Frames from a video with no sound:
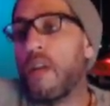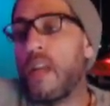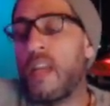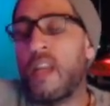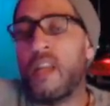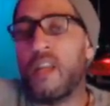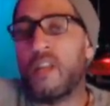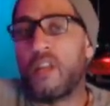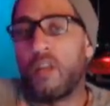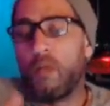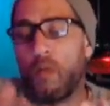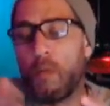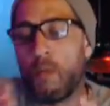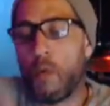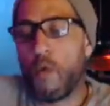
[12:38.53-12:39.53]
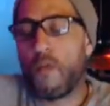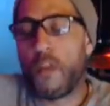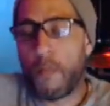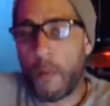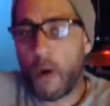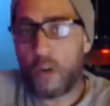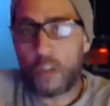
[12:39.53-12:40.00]
is to remove
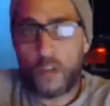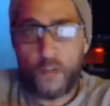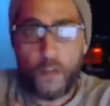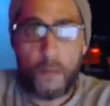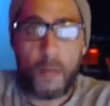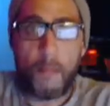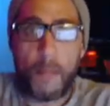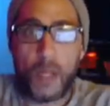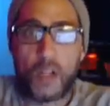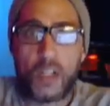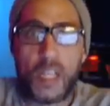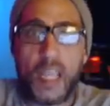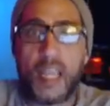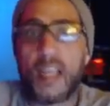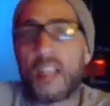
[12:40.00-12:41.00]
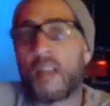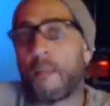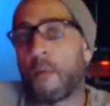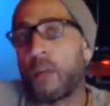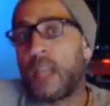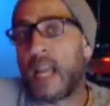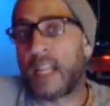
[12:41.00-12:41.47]
the person from the building to
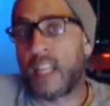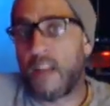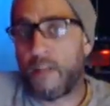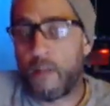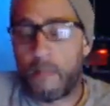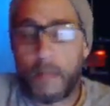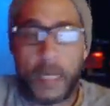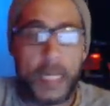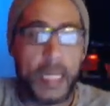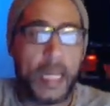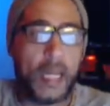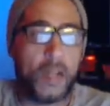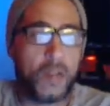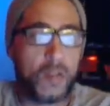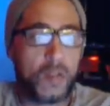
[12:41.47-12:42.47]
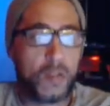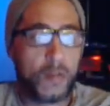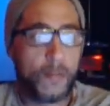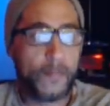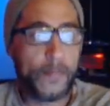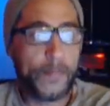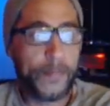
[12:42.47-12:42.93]
protect everybody else.